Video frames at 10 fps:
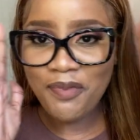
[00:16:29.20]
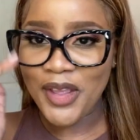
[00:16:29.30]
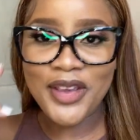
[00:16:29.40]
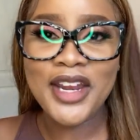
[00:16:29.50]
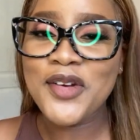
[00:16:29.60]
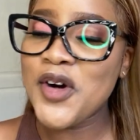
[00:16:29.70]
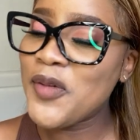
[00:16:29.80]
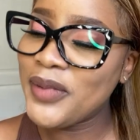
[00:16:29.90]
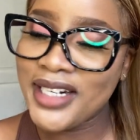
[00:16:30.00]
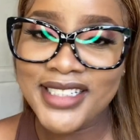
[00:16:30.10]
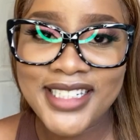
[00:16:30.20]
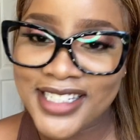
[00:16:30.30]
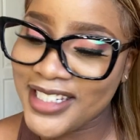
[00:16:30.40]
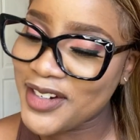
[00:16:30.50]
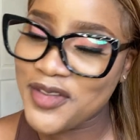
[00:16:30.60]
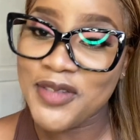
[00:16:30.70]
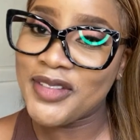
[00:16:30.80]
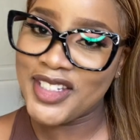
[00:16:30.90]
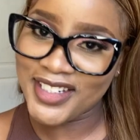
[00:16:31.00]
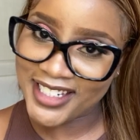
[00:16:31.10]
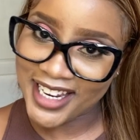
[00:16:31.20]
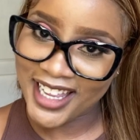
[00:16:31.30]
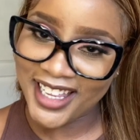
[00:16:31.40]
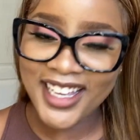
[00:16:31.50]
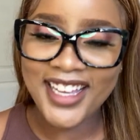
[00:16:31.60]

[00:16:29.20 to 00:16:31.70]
you can call me Leticia from today.